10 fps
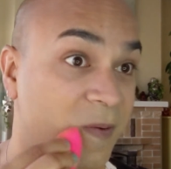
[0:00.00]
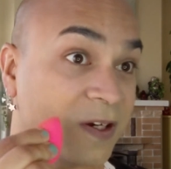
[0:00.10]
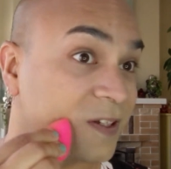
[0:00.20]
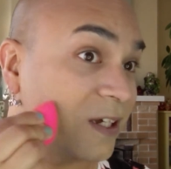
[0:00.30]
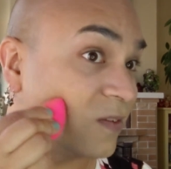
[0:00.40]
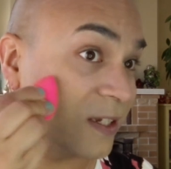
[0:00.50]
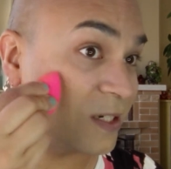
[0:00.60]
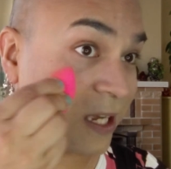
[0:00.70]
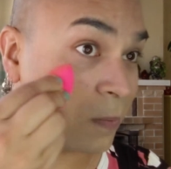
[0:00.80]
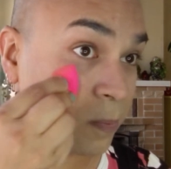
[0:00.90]
I just kind of
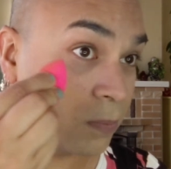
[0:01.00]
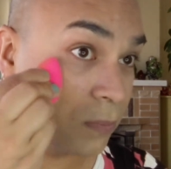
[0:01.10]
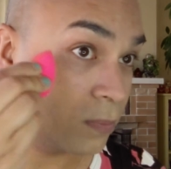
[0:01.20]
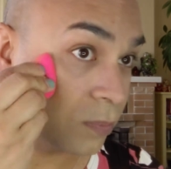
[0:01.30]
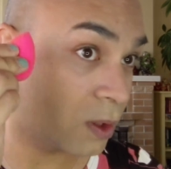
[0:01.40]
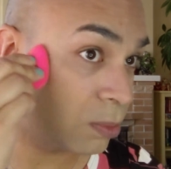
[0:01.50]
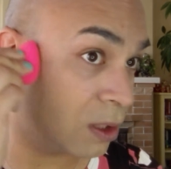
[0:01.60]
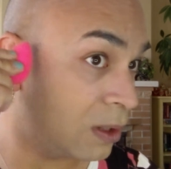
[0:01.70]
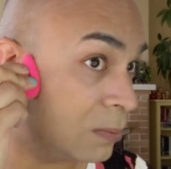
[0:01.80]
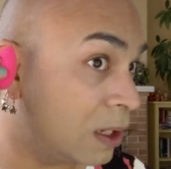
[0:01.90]
like dab,
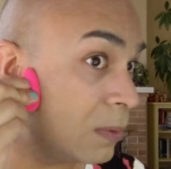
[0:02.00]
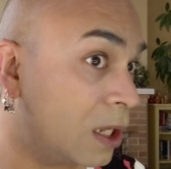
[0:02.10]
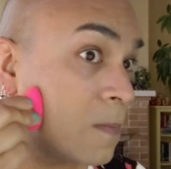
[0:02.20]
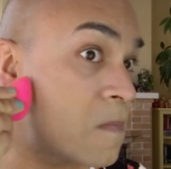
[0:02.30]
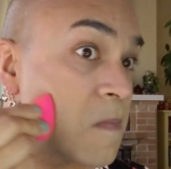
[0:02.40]
blah blah blah blah,